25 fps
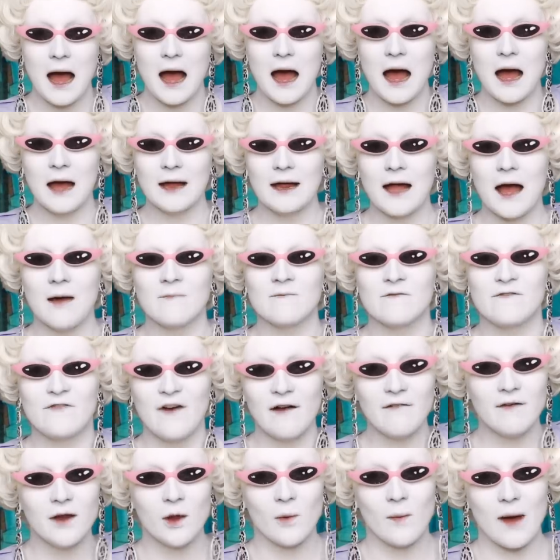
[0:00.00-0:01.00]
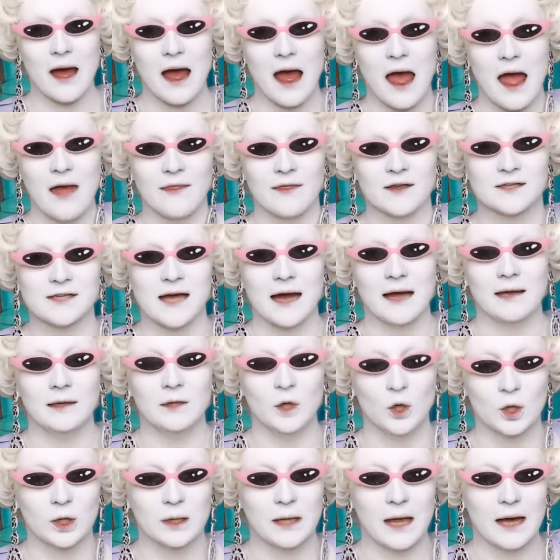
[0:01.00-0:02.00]
I am very aware that I
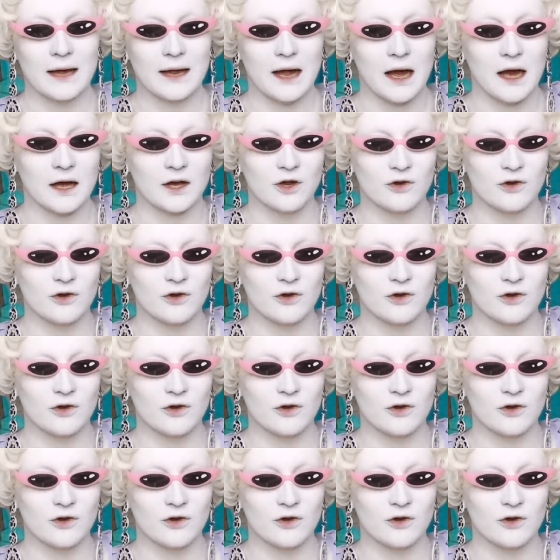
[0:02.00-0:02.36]
look like a